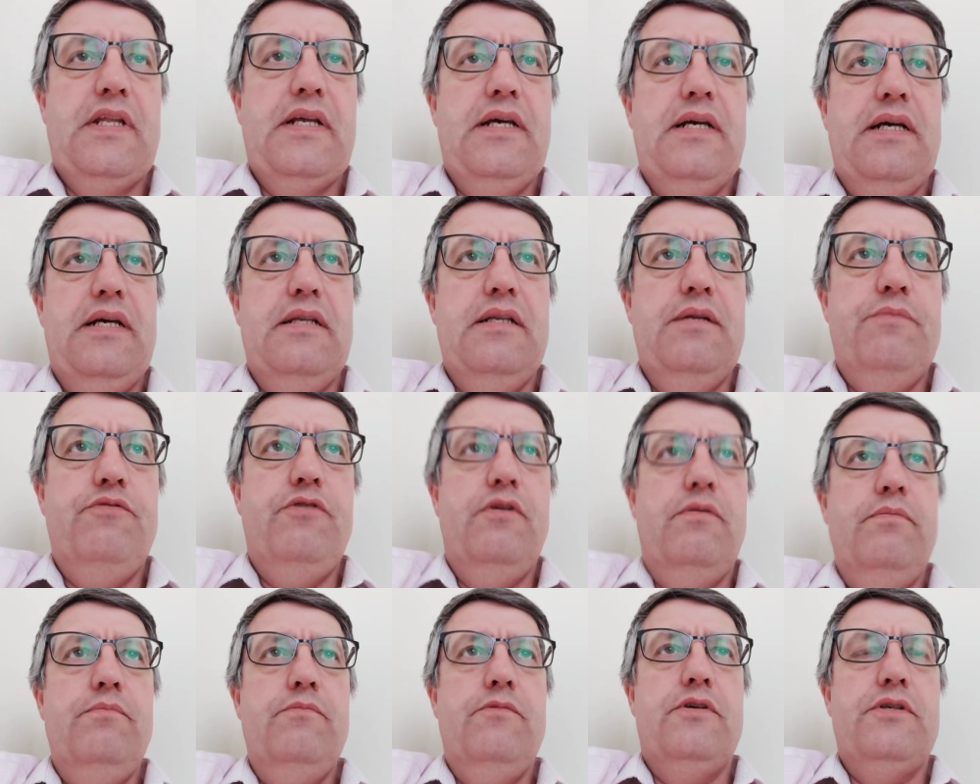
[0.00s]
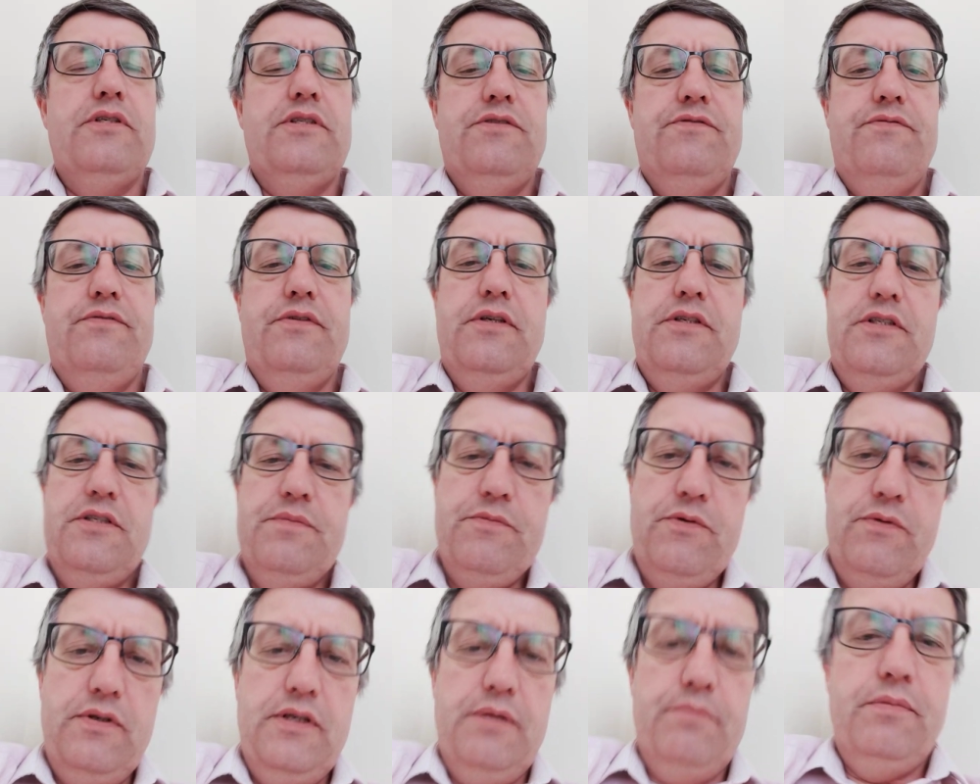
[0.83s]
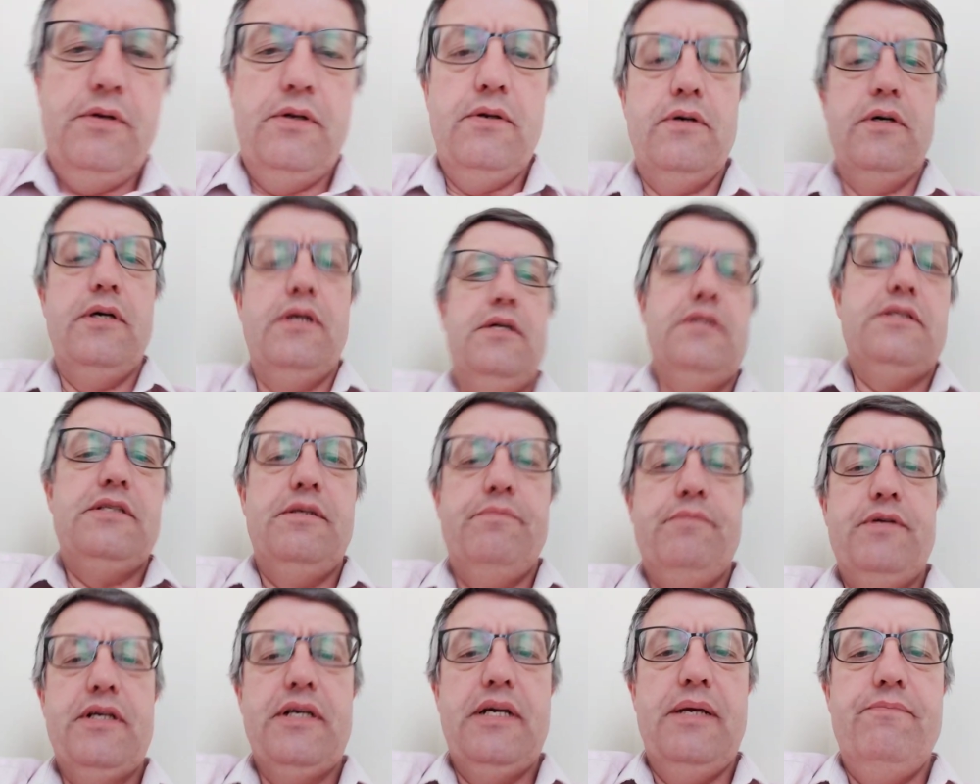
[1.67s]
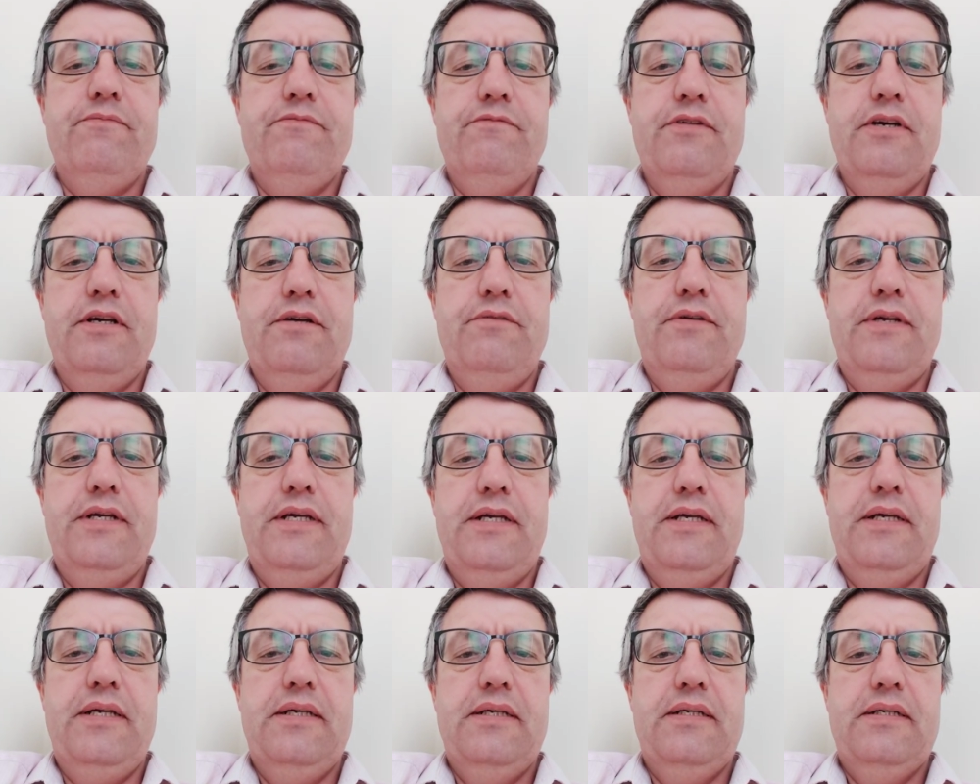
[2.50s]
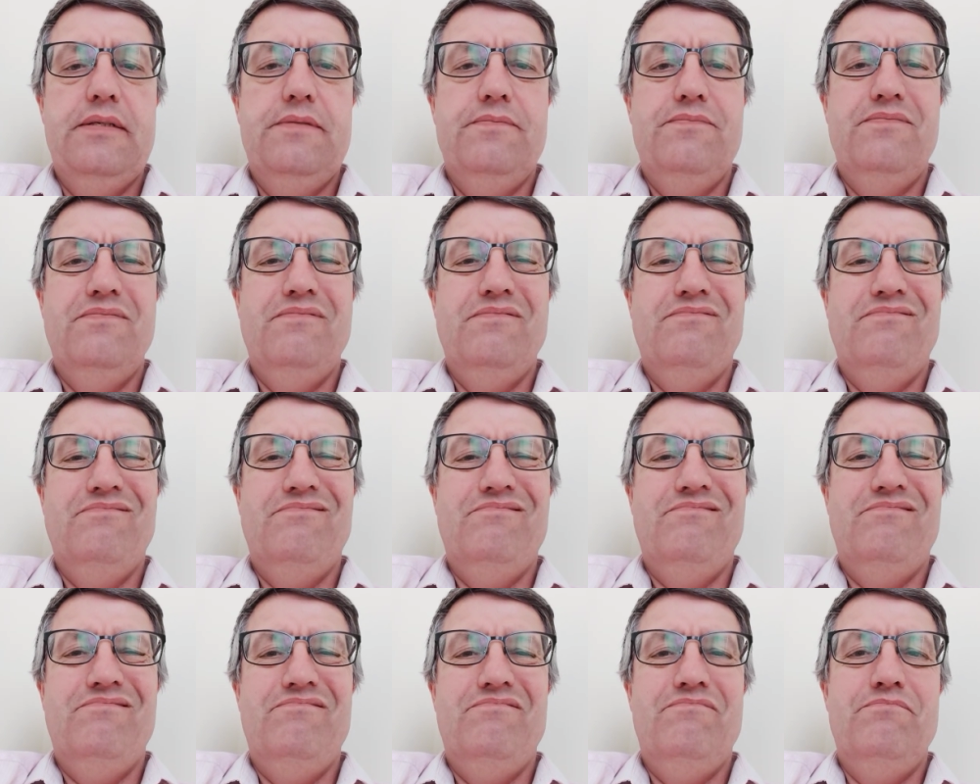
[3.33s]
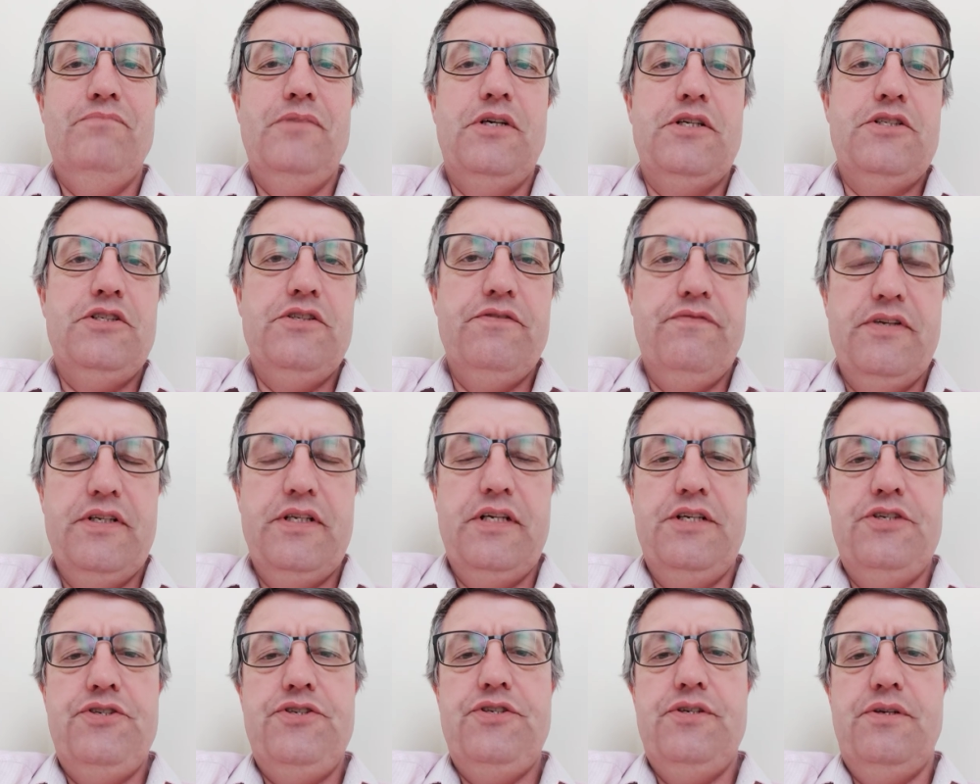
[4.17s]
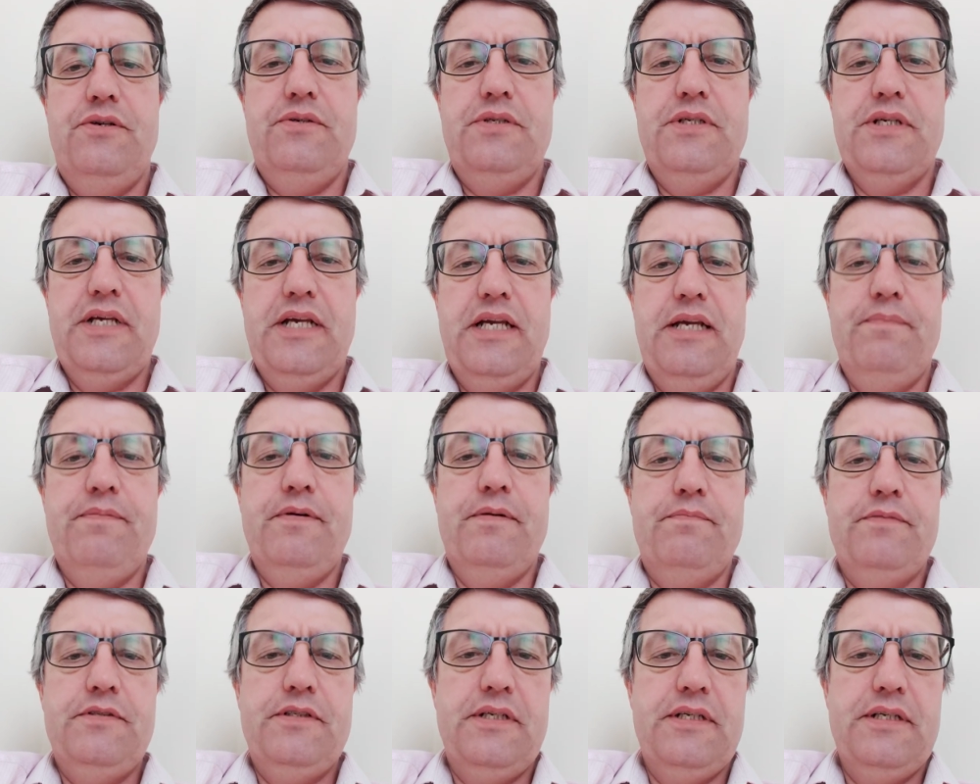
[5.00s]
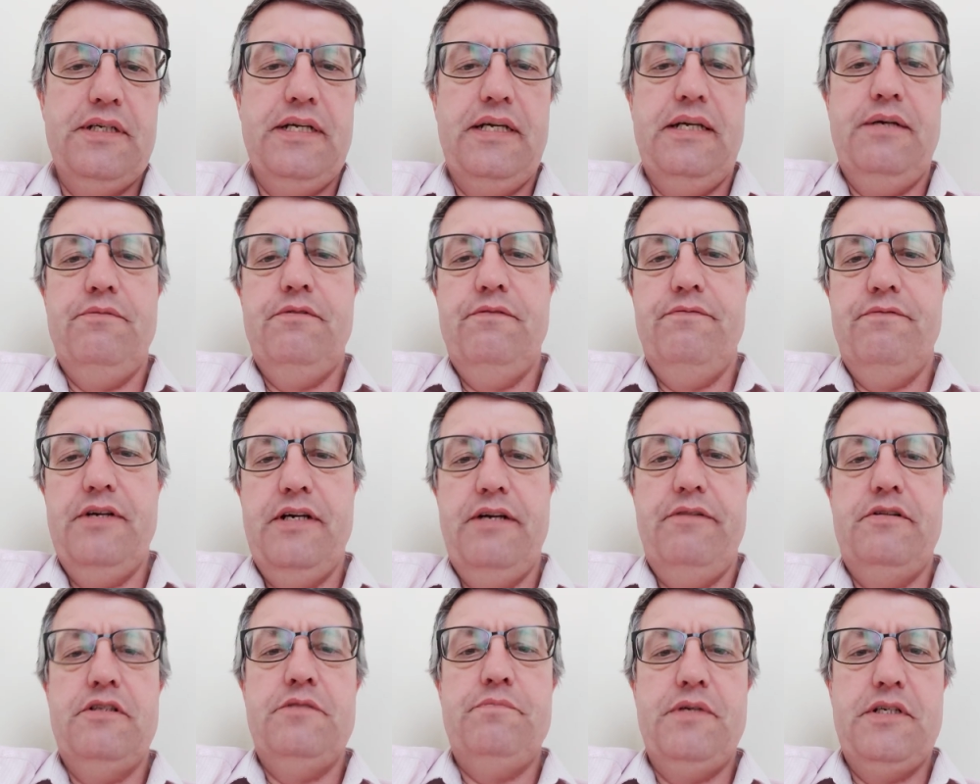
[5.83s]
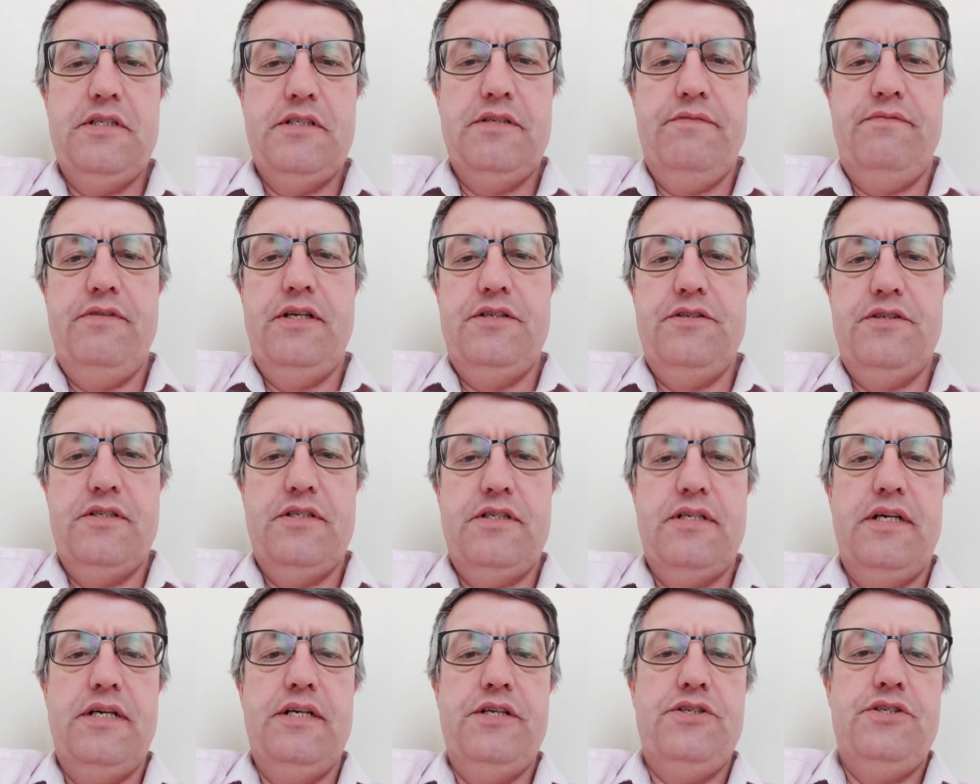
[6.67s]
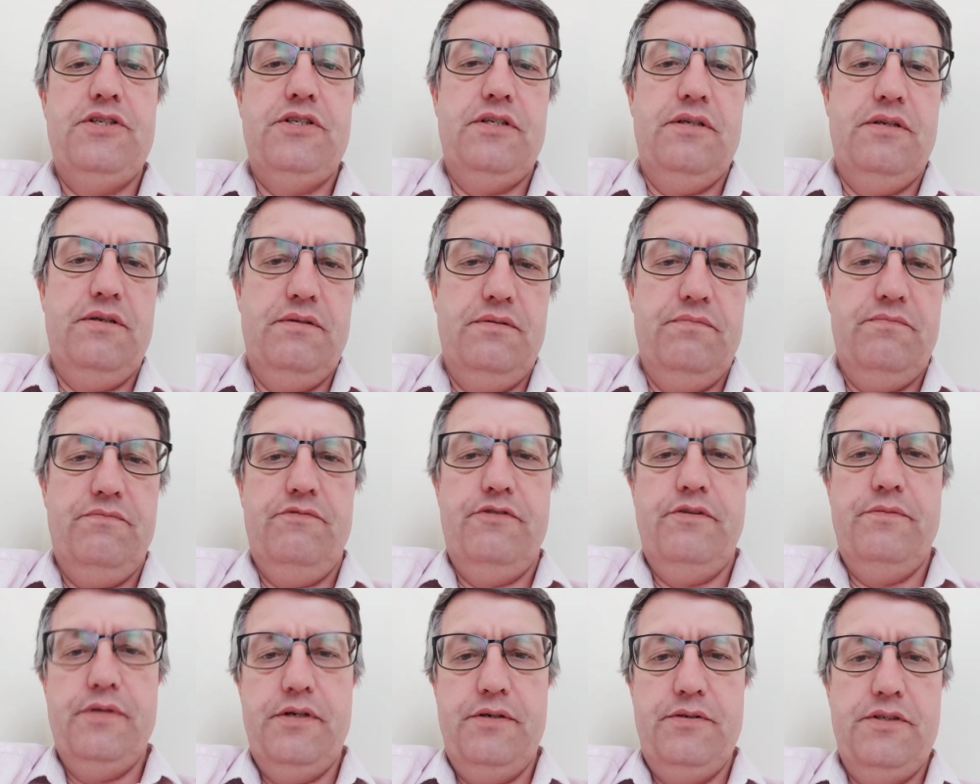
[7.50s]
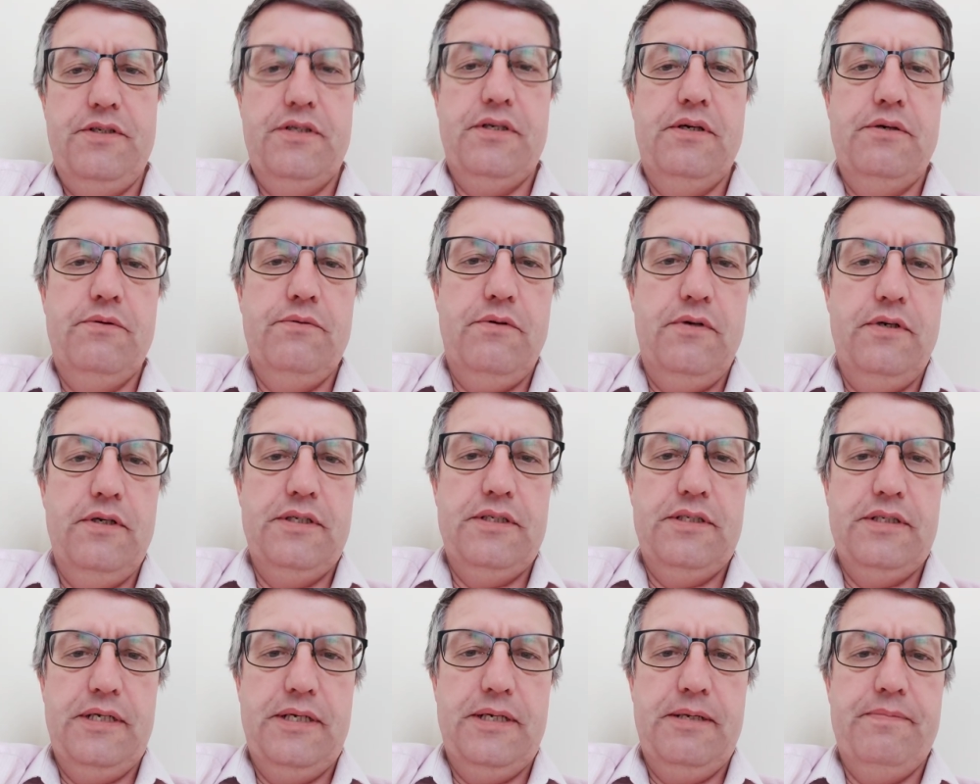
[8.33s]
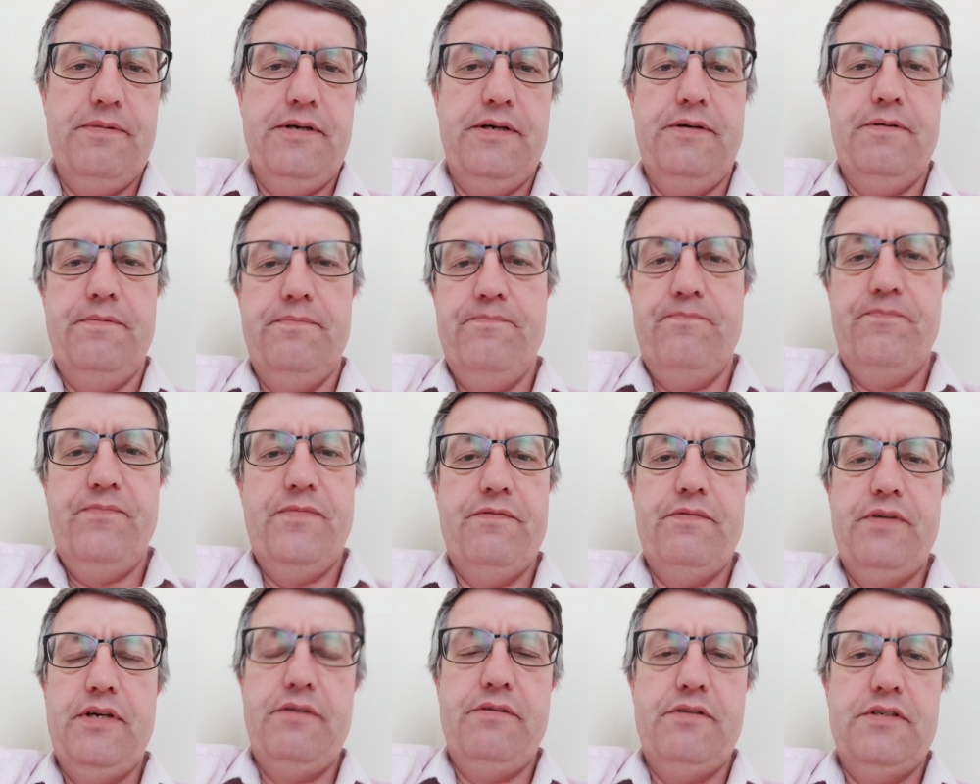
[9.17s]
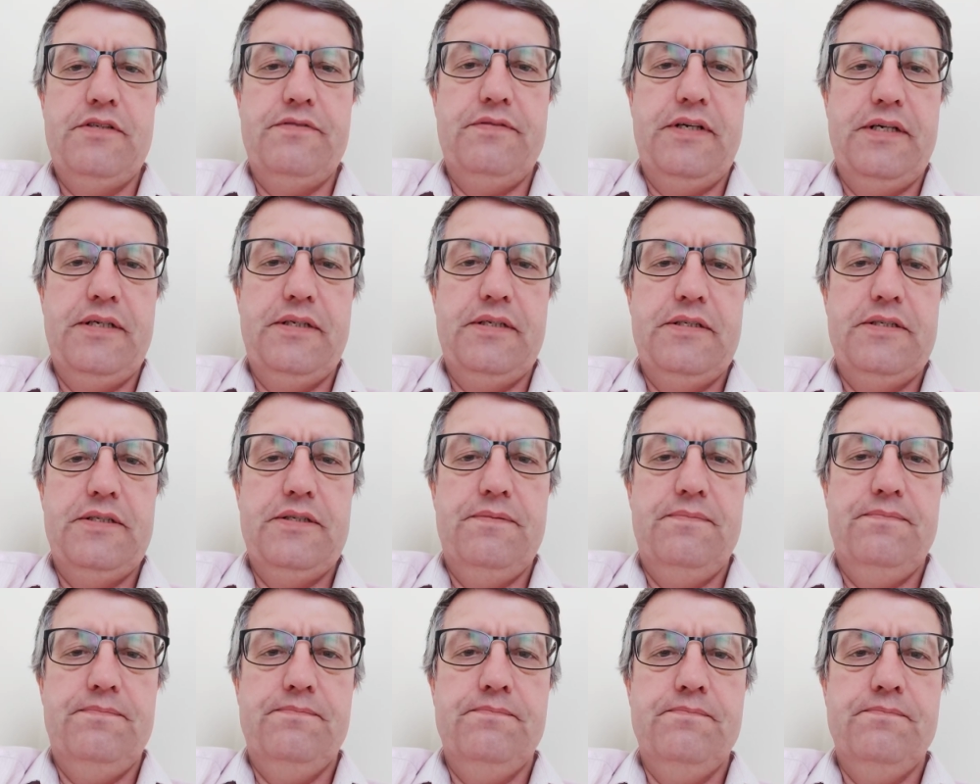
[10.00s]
and the problem was for small employers, it became very much of an issue to keep up to date with various bits of legislation promoting equality about various things.